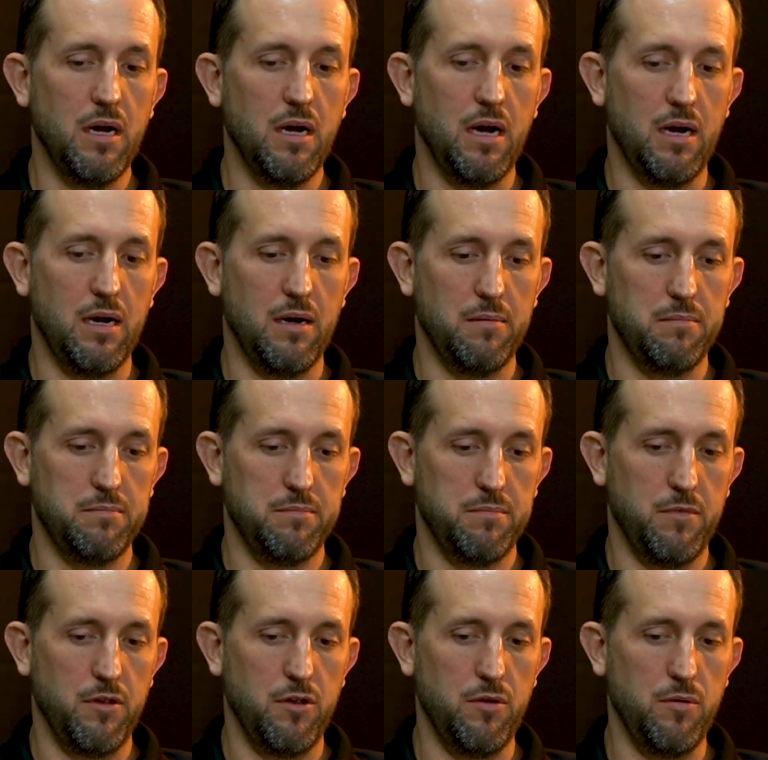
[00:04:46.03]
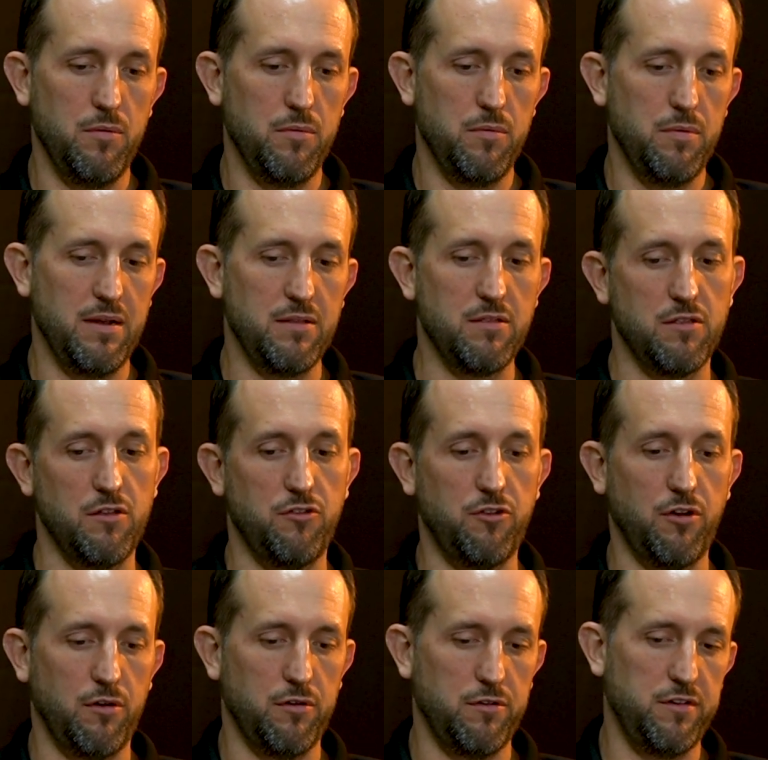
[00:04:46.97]
either the
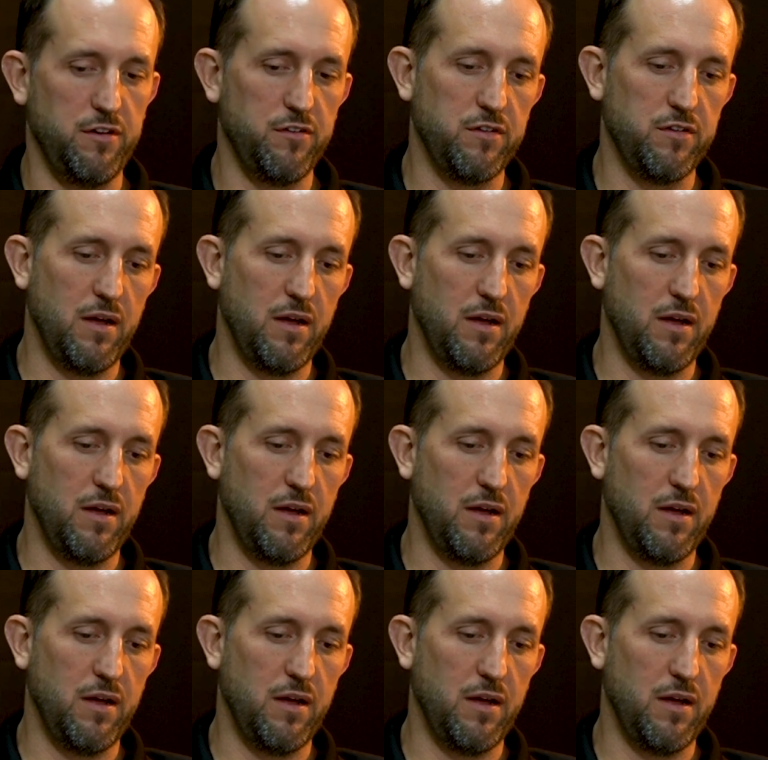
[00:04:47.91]
church is